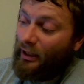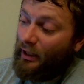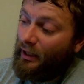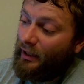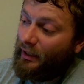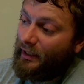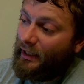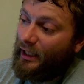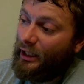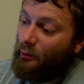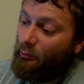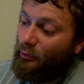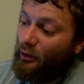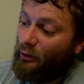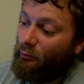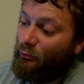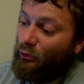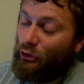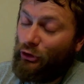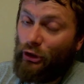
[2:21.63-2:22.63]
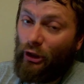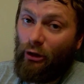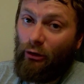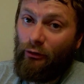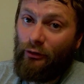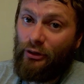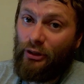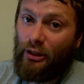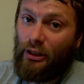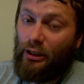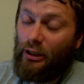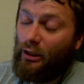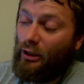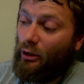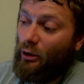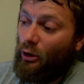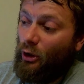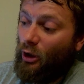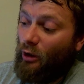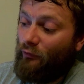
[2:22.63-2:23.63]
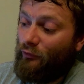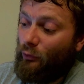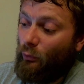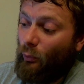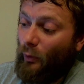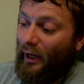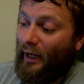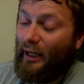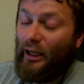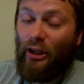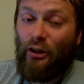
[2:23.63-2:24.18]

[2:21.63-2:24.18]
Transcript: keeping the majority of the weight,